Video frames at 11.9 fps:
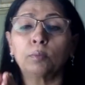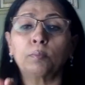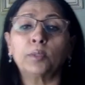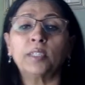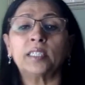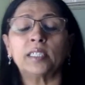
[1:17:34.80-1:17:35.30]

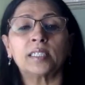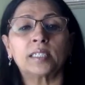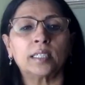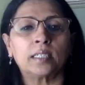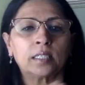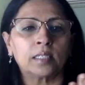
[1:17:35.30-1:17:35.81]
point is
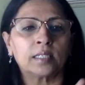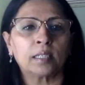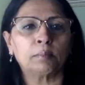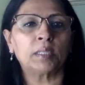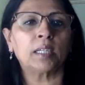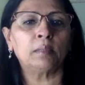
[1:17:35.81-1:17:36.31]
that
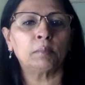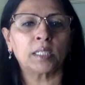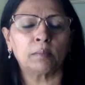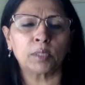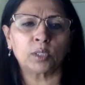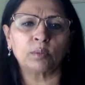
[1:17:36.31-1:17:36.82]
sometimes
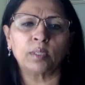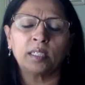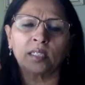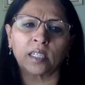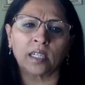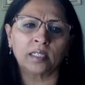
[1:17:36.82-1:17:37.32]
some
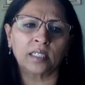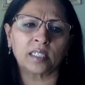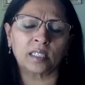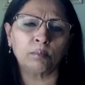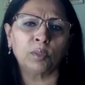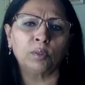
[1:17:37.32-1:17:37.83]
students are
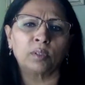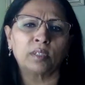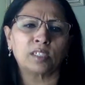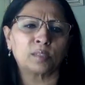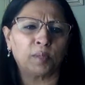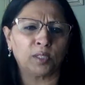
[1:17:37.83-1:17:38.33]
just more
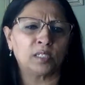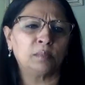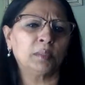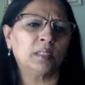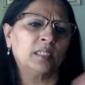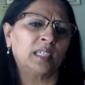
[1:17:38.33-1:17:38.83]

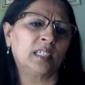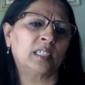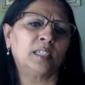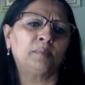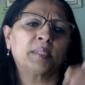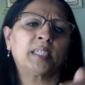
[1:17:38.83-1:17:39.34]
responsible. They
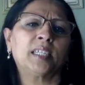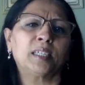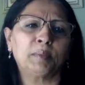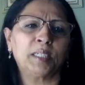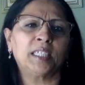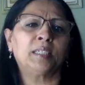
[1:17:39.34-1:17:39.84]
keep
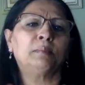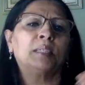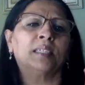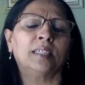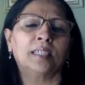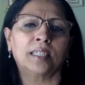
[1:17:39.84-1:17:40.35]
sending me
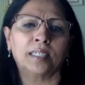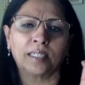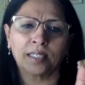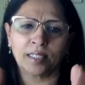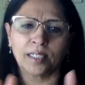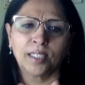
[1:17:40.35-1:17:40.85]
email
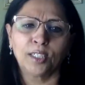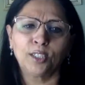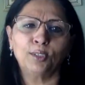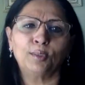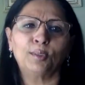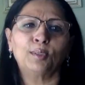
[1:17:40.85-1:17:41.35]
and,
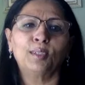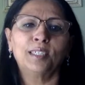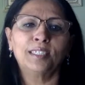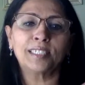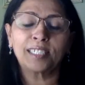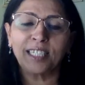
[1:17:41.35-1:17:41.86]

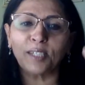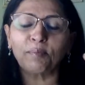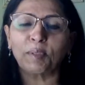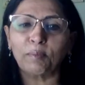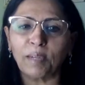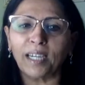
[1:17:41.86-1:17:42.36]
just
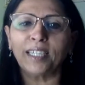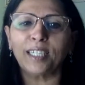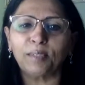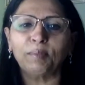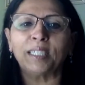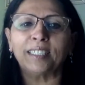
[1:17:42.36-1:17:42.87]
keep
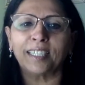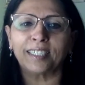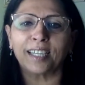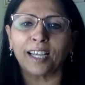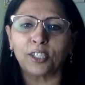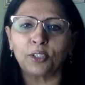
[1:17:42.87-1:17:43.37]
reminding me
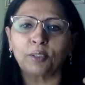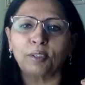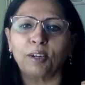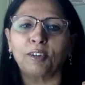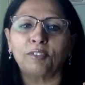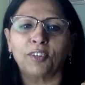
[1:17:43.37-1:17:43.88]
that I should
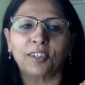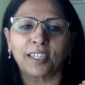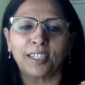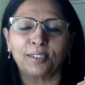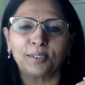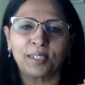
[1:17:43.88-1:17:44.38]
not
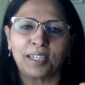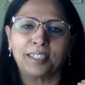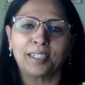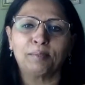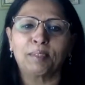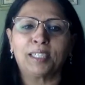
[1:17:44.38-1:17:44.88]
forget to
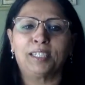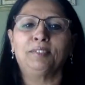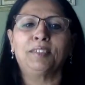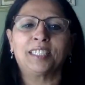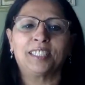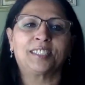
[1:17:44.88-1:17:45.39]
send them the
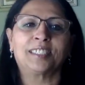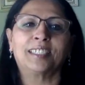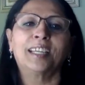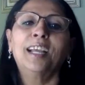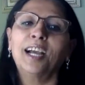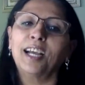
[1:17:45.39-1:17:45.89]
invitation.
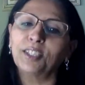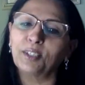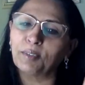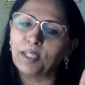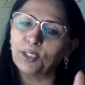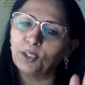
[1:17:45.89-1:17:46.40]

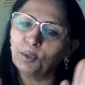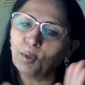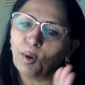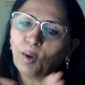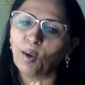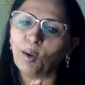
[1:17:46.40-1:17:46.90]
Otherwise,
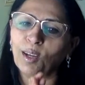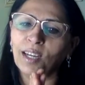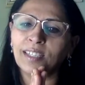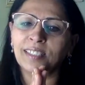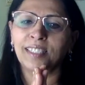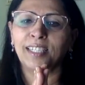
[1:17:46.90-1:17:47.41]
you all
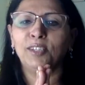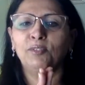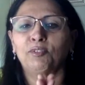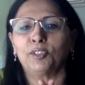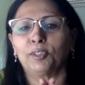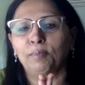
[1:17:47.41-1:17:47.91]
are
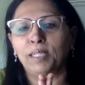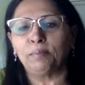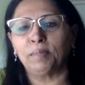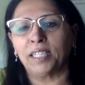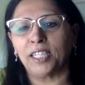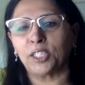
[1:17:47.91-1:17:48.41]
same for me,
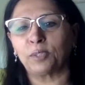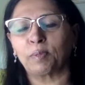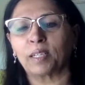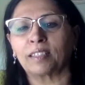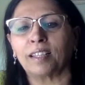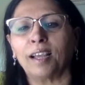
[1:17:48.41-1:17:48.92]
Mahesh
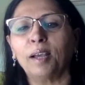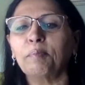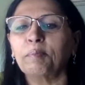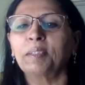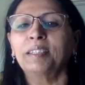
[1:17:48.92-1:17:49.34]
Pratap.